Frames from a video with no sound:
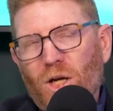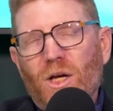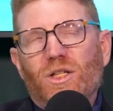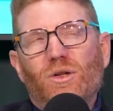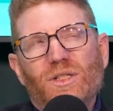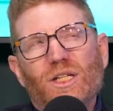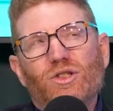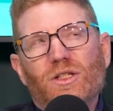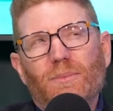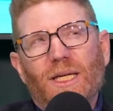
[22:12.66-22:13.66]
So it's
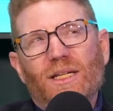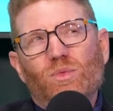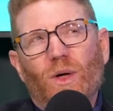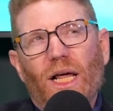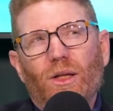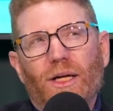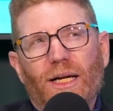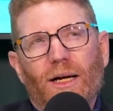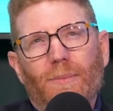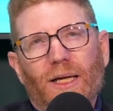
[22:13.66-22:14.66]
interesting because when I look at
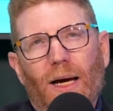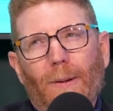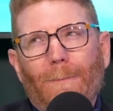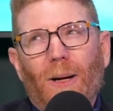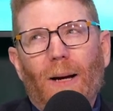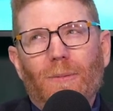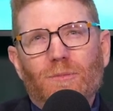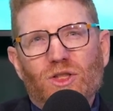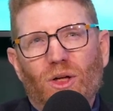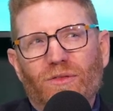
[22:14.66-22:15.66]
it, I'm like, I'm a problem
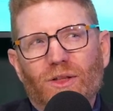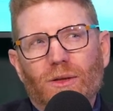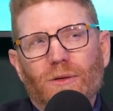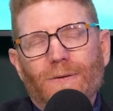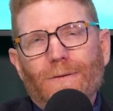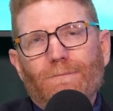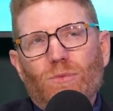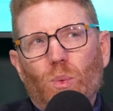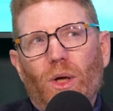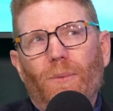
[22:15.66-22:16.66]
solver.
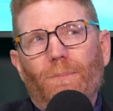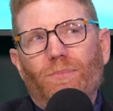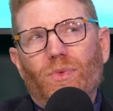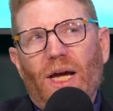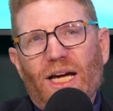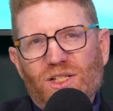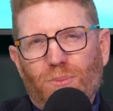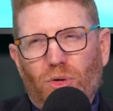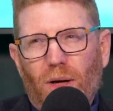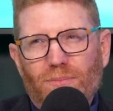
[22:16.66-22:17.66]
Well, as a
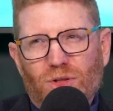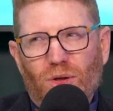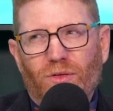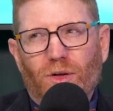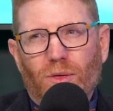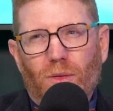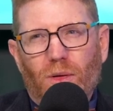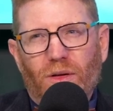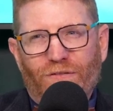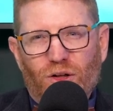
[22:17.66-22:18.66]
problem solver,
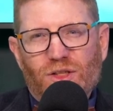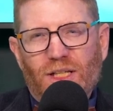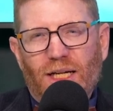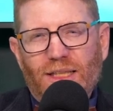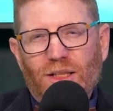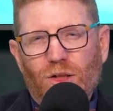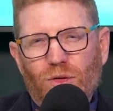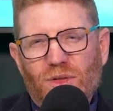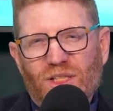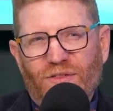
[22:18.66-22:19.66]
the first thing I need to do
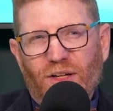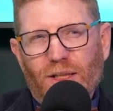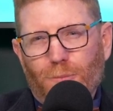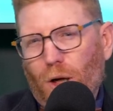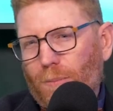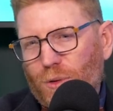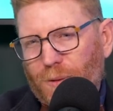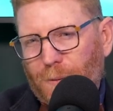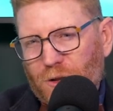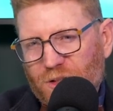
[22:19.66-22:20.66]
is define the problem with the
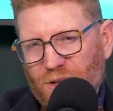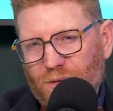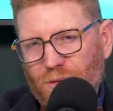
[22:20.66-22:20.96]
person.